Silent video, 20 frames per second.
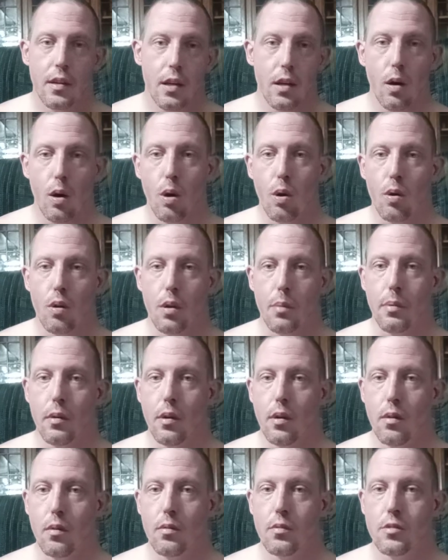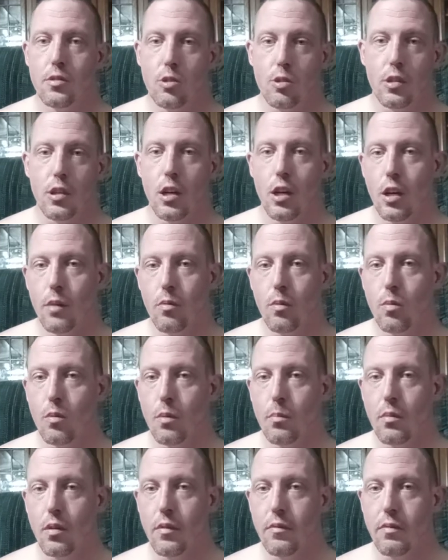hit all on the bell, you'll get every
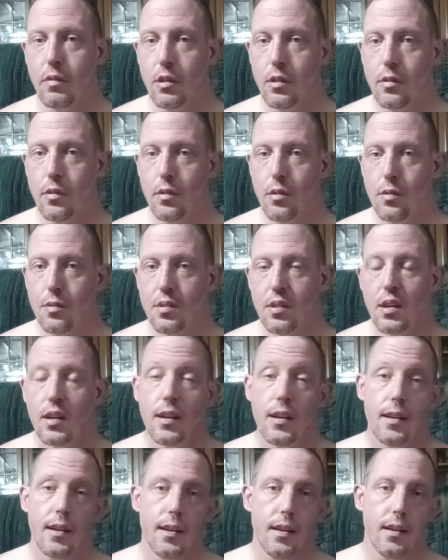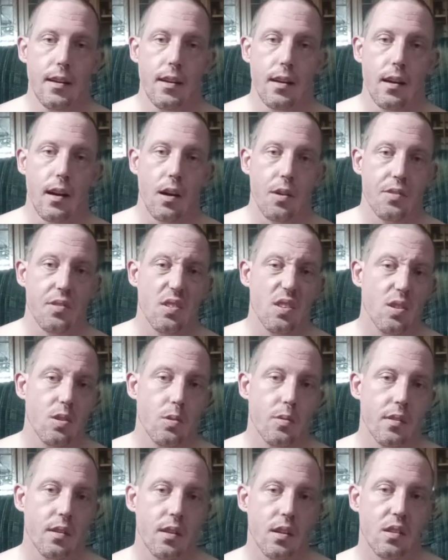one of my videos, and I'll see
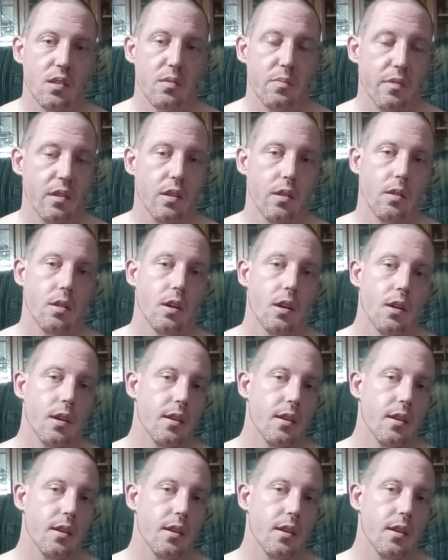you in the next video.